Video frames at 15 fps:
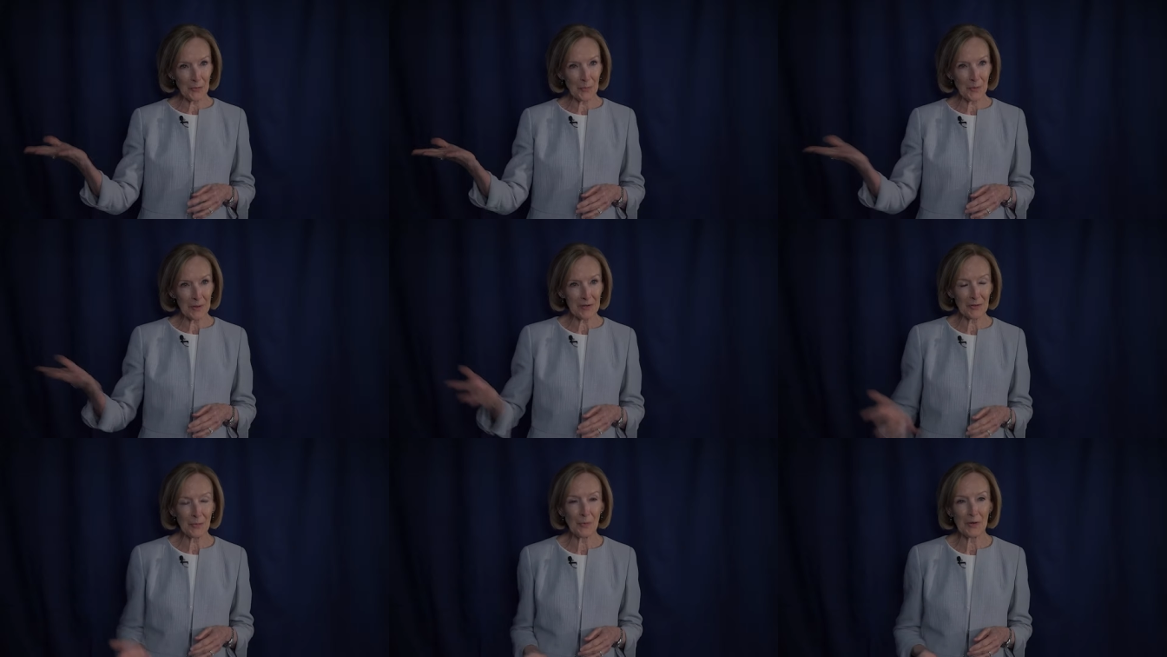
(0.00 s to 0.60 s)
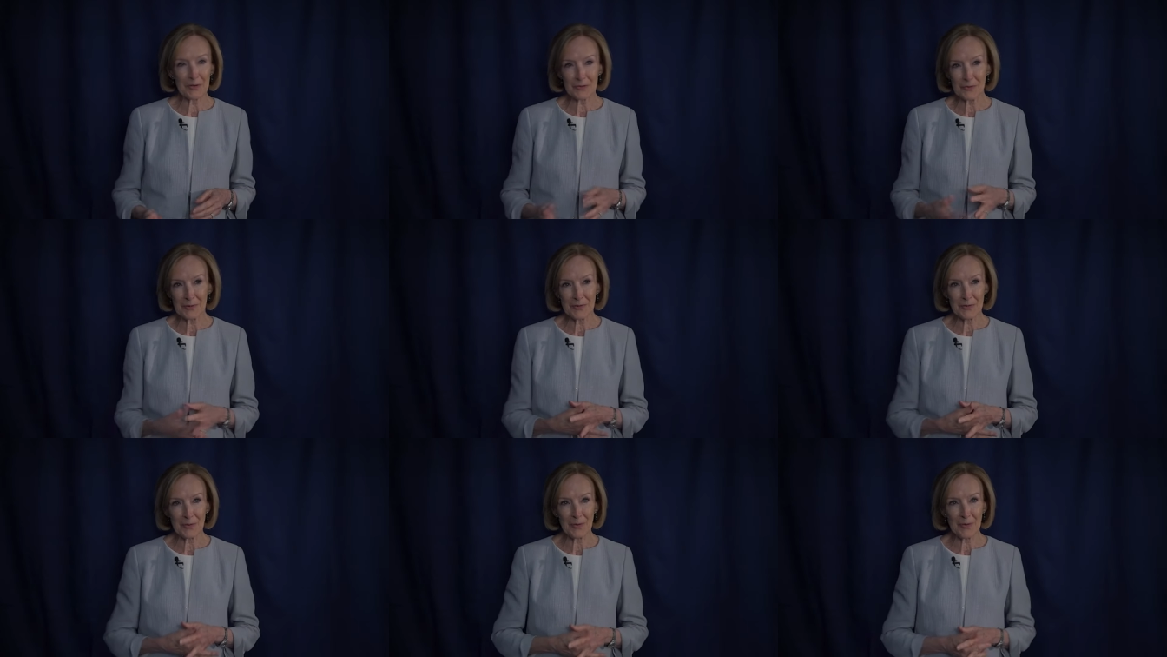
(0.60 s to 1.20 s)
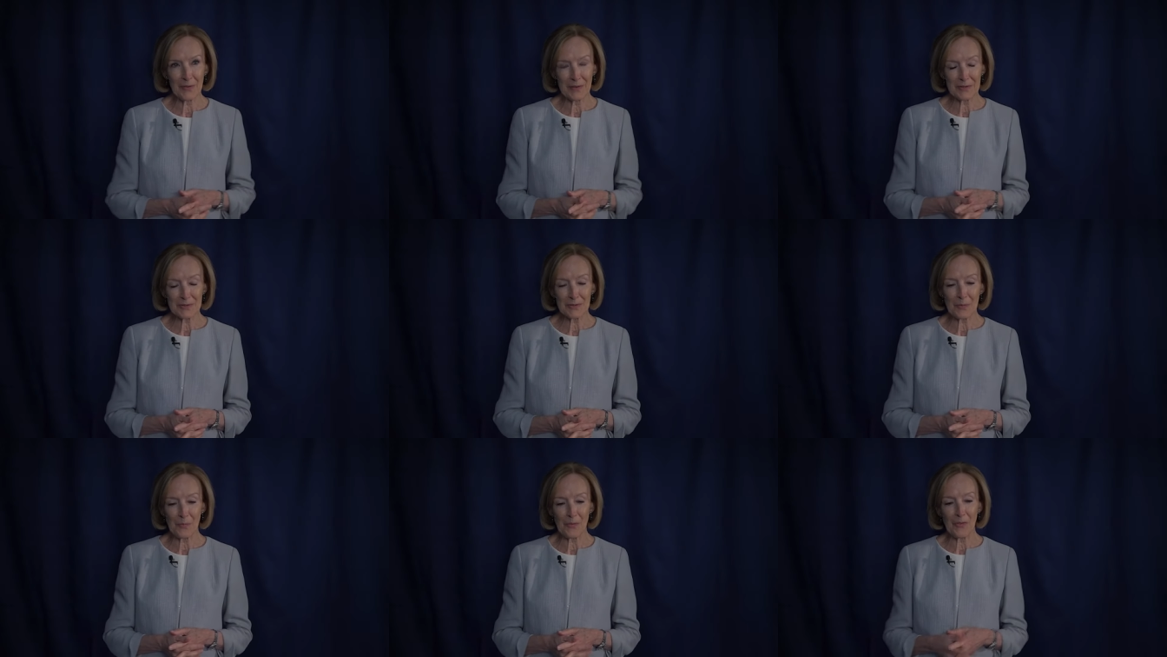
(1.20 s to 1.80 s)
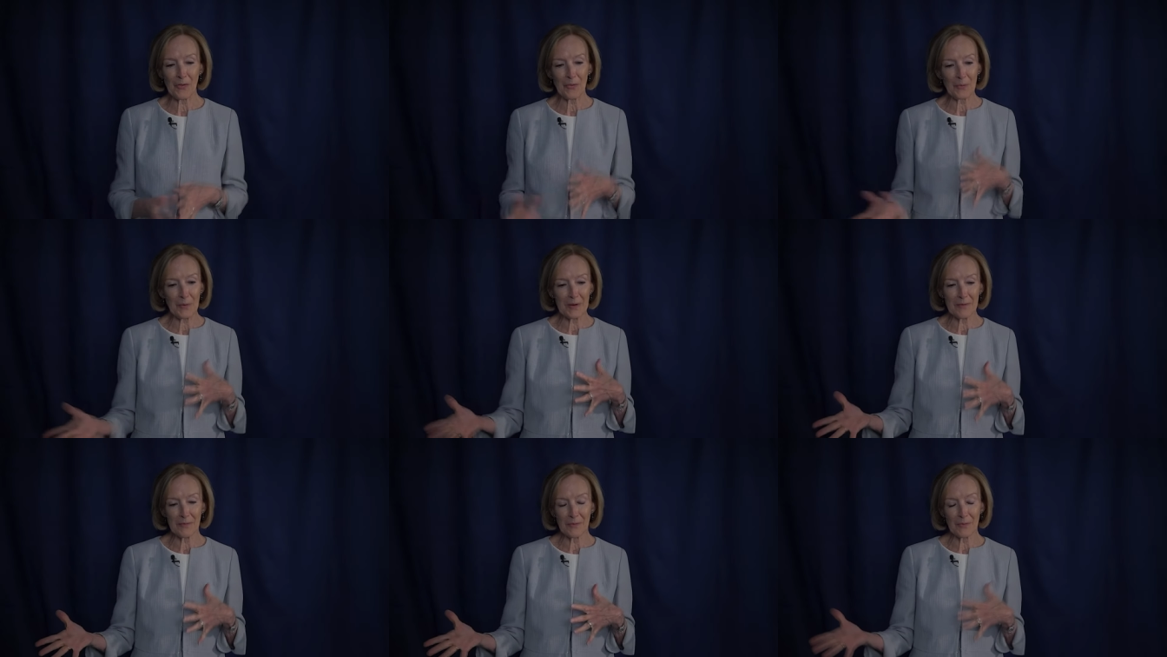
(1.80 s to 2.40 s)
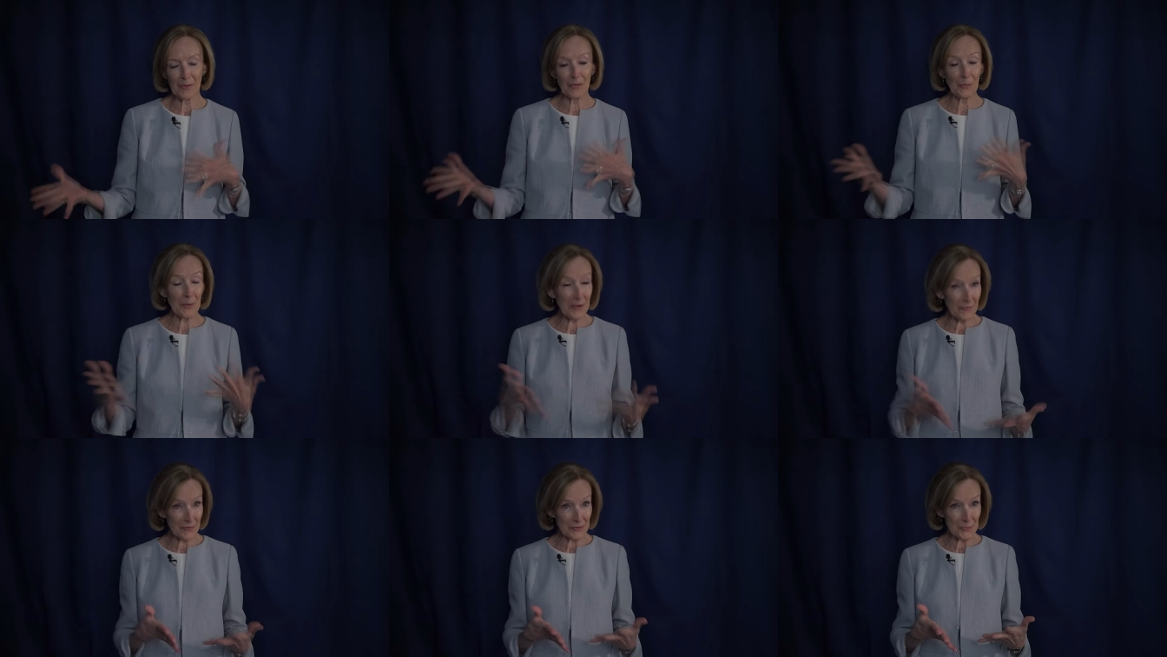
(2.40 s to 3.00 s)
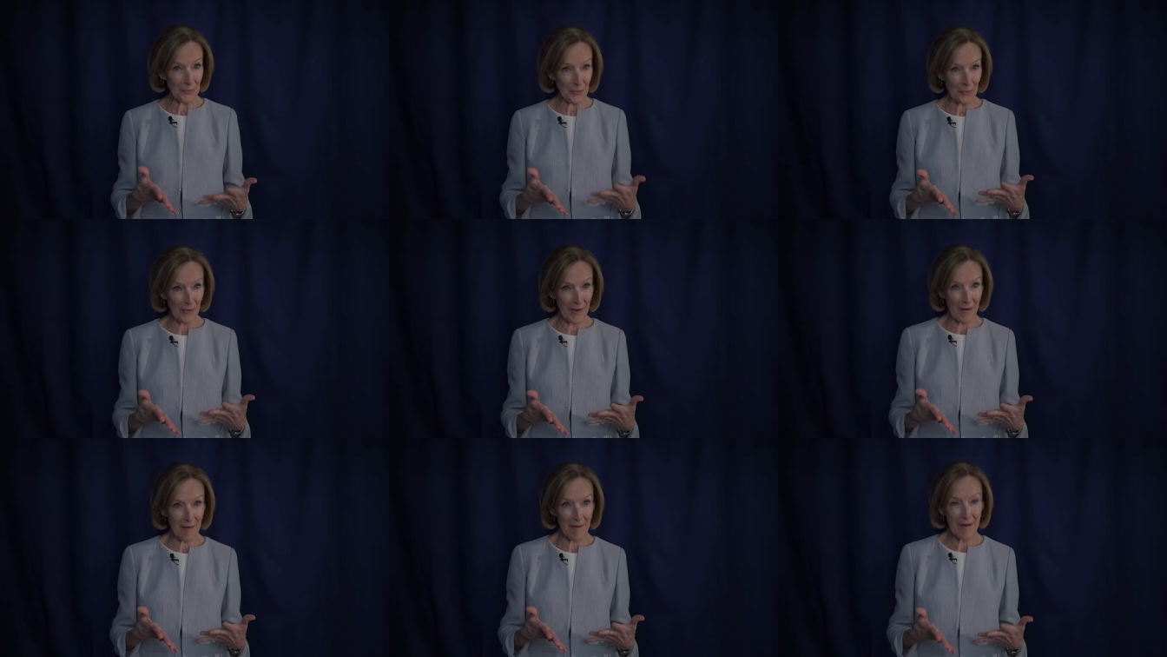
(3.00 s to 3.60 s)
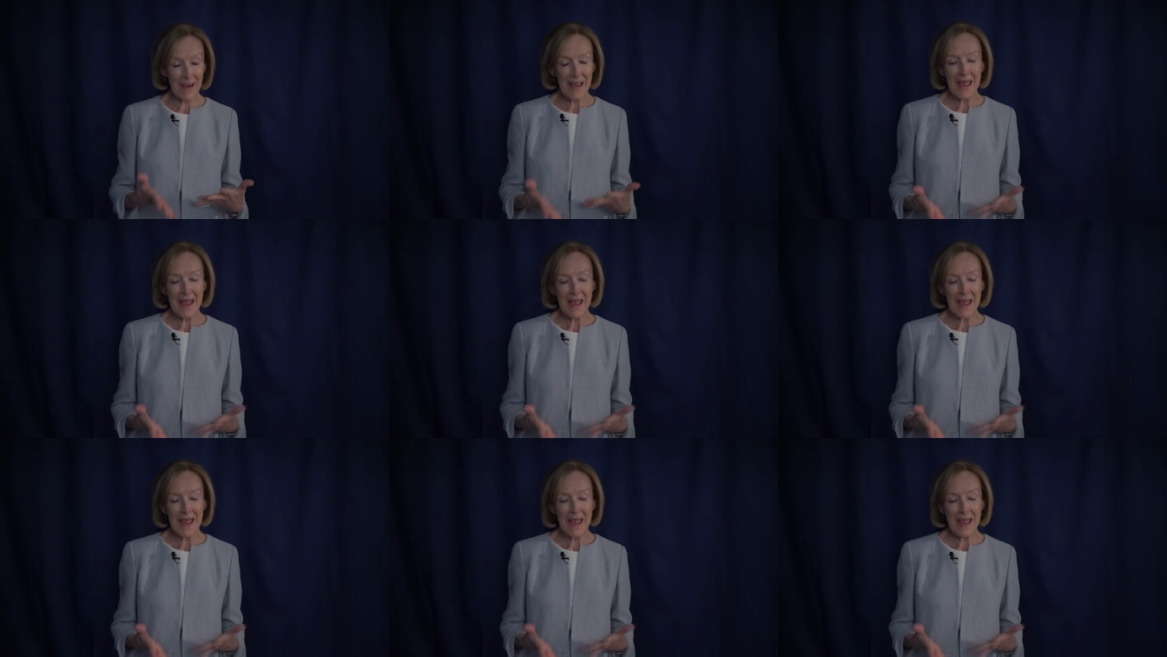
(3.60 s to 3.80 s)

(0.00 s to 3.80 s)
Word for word: worked at the Wall Street Journal then, so the three, the three of us were there.